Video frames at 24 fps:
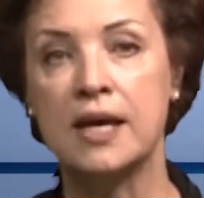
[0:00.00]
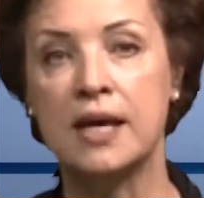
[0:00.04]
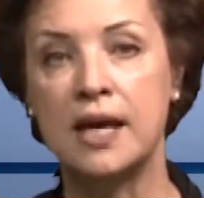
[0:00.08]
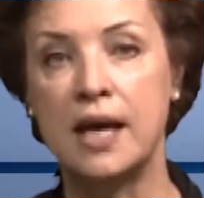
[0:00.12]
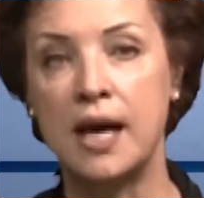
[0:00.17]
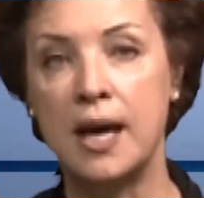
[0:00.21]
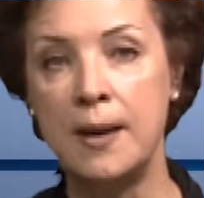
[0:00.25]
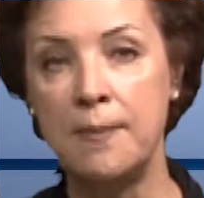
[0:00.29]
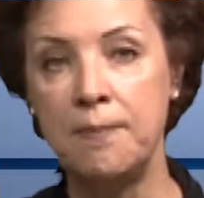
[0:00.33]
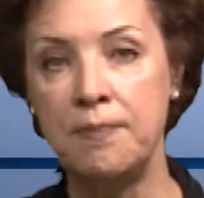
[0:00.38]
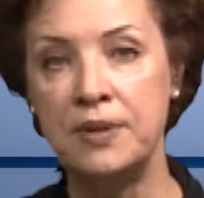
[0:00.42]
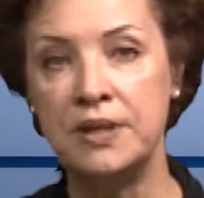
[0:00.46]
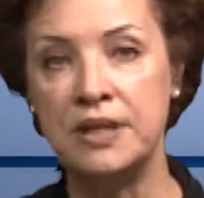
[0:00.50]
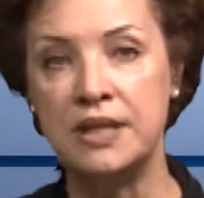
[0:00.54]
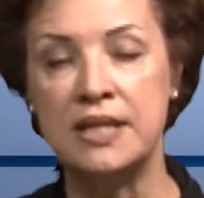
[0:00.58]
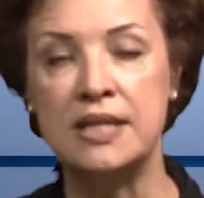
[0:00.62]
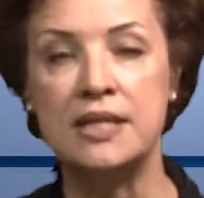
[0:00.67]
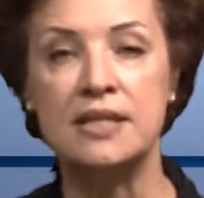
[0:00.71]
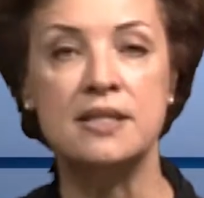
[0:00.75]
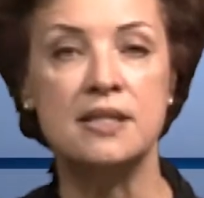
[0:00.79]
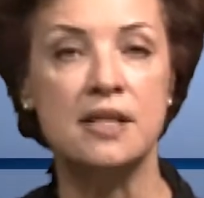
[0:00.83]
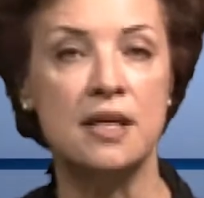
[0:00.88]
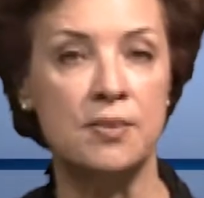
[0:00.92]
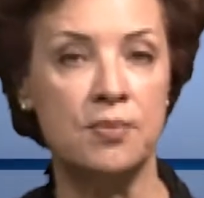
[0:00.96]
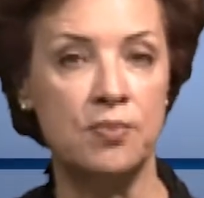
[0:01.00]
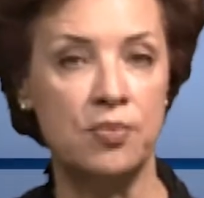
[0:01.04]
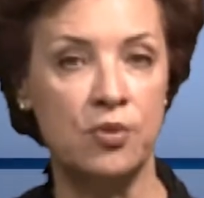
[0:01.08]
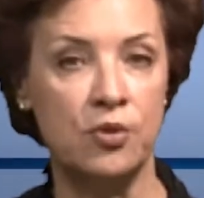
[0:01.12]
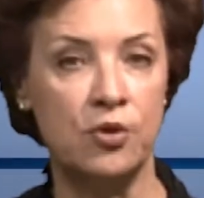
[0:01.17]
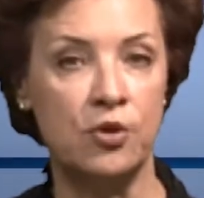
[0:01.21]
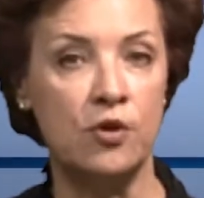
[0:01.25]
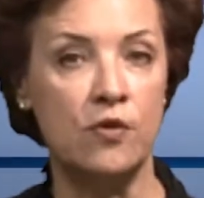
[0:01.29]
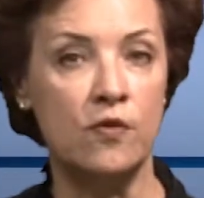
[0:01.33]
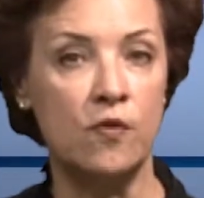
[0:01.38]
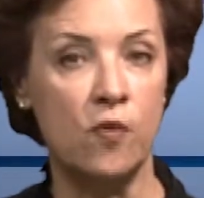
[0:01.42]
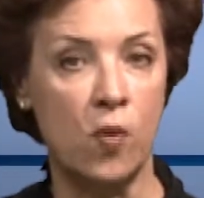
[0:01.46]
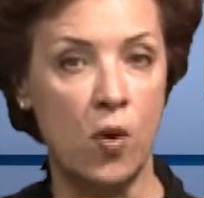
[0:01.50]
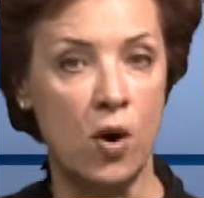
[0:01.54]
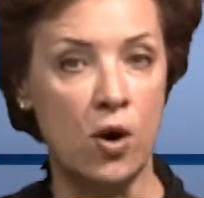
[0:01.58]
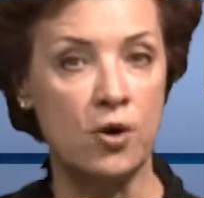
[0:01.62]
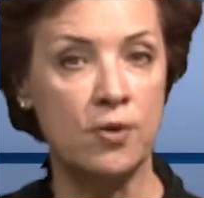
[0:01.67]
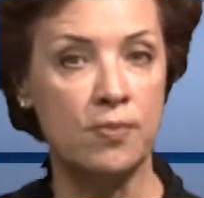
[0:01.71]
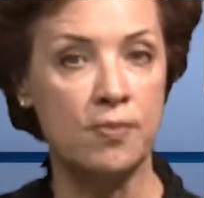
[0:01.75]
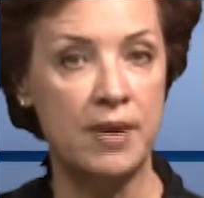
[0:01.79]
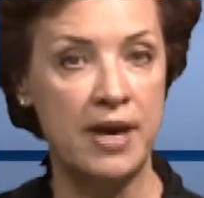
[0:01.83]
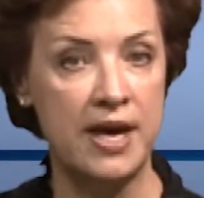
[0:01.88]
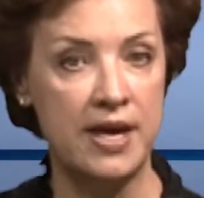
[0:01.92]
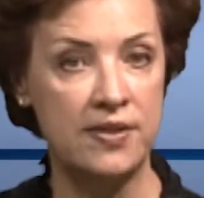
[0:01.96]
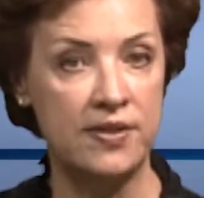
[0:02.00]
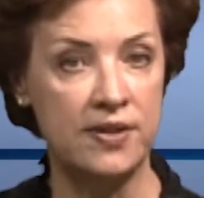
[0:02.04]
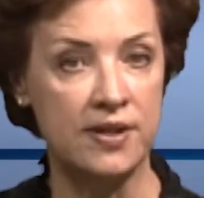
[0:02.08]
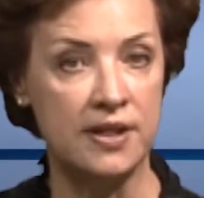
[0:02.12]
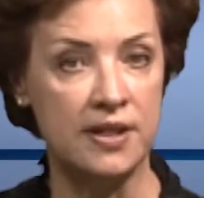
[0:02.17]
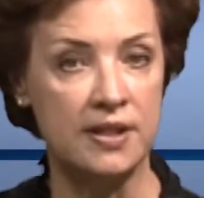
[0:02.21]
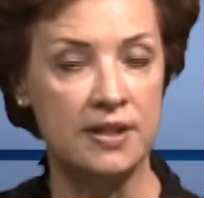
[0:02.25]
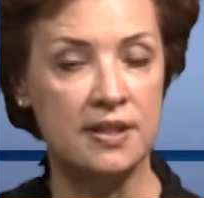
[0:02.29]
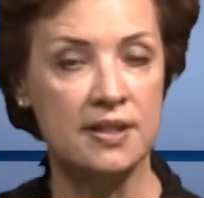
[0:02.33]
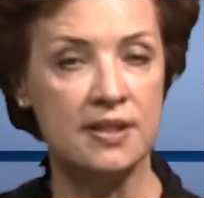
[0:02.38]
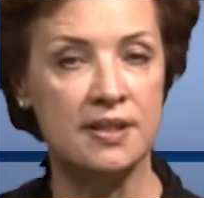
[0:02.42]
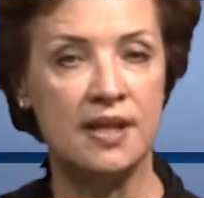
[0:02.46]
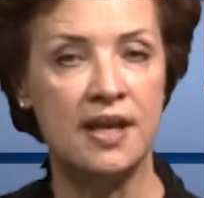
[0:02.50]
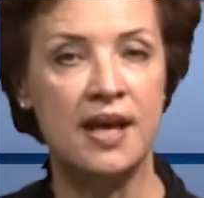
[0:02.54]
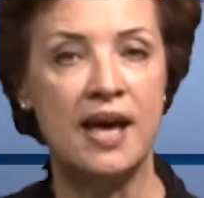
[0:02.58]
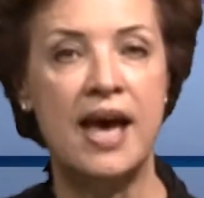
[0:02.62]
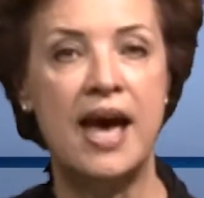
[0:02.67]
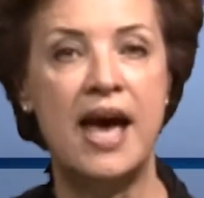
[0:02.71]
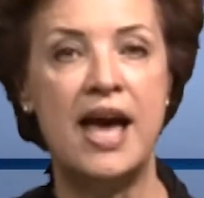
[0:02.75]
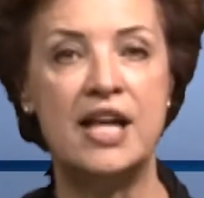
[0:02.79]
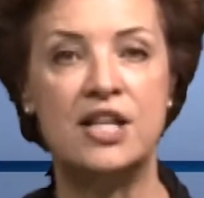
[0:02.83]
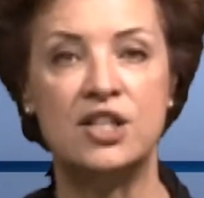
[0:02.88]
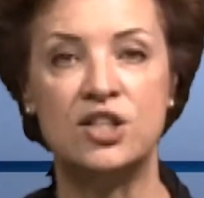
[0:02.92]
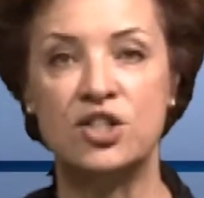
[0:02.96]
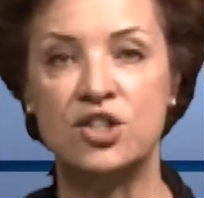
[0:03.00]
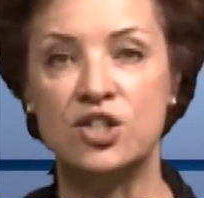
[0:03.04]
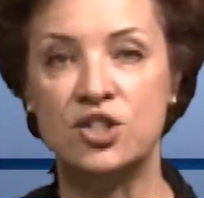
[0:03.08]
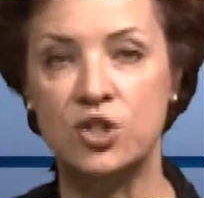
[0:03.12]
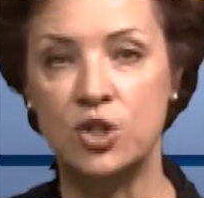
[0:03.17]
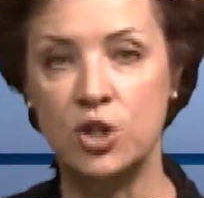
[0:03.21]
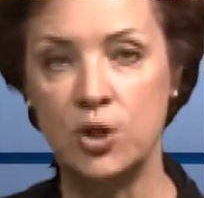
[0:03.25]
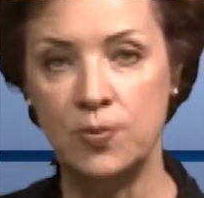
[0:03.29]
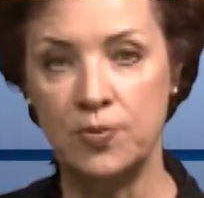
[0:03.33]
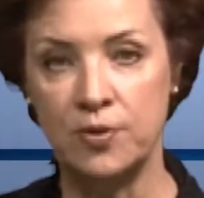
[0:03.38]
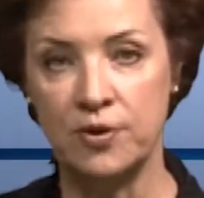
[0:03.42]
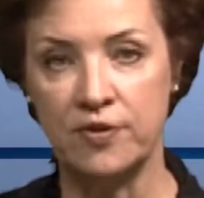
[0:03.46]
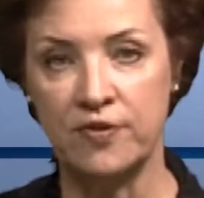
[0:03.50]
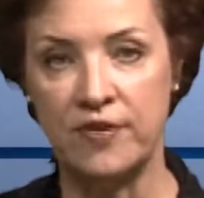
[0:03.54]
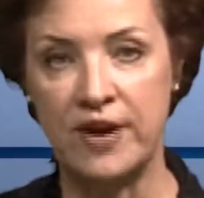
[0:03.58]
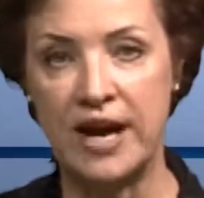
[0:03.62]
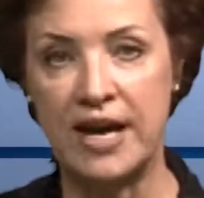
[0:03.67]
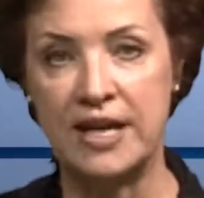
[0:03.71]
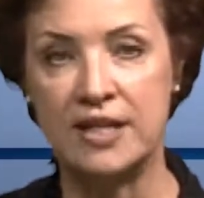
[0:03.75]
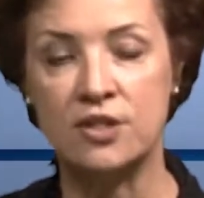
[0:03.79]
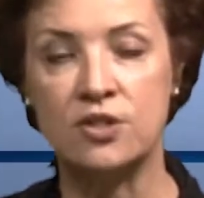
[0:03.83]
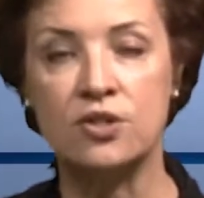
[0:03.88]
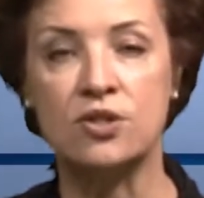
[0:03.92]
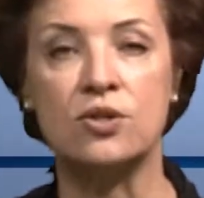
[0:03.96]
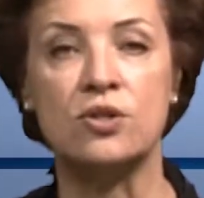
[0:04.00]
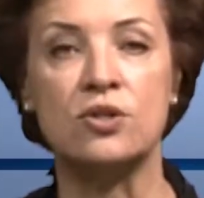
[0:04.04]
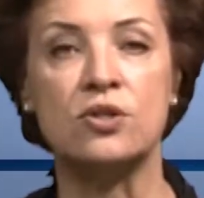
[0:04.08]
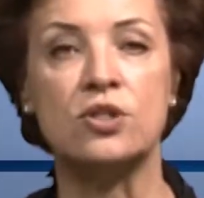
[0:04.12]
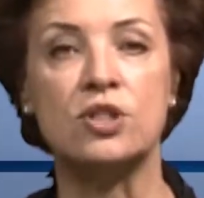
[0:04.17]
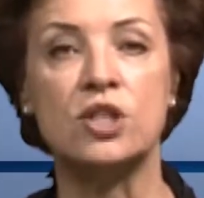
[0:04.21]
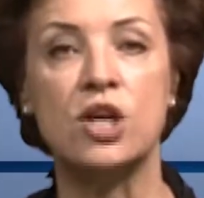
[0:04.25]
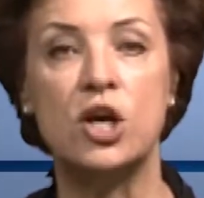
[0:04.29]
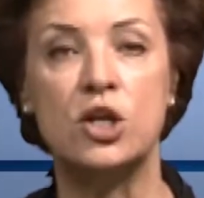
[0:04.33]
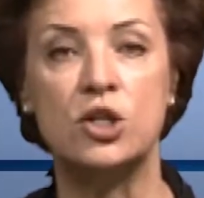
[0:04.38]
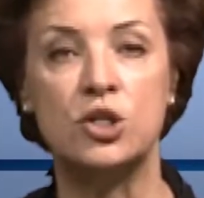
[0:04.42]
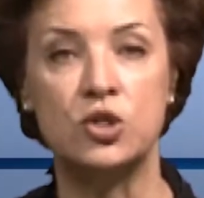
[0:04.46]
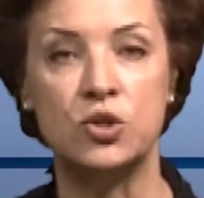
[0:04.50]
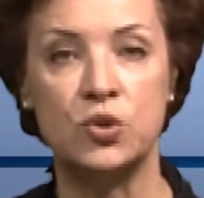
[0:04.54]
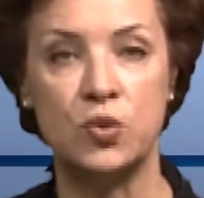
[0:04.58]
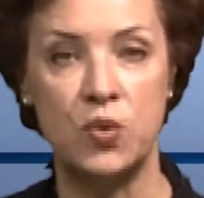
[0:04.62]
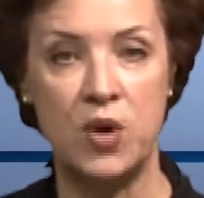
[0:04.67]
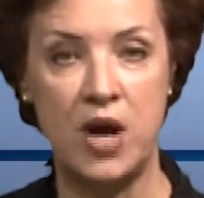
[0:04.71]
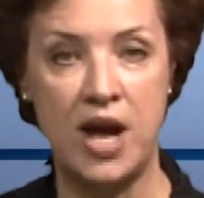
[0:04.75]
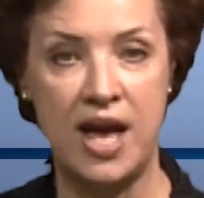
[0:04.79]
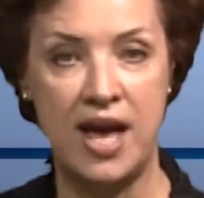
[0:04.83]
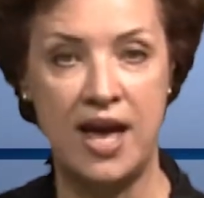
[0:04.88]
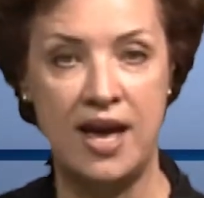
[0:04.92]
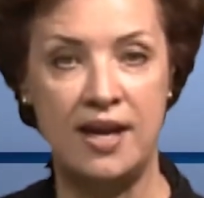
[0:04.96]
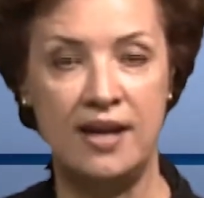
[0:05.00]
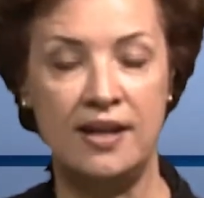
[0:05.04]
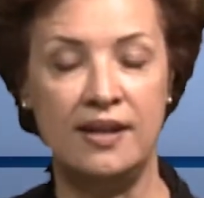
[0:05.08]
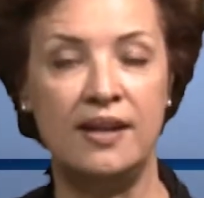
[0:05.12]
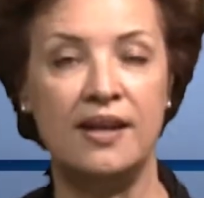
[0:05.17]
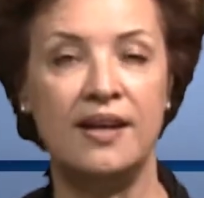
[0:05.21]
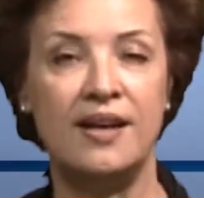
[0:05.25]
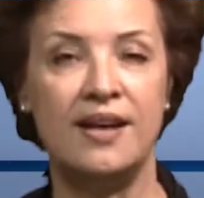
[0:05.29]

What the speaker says: companies improve work methods, and supervisors train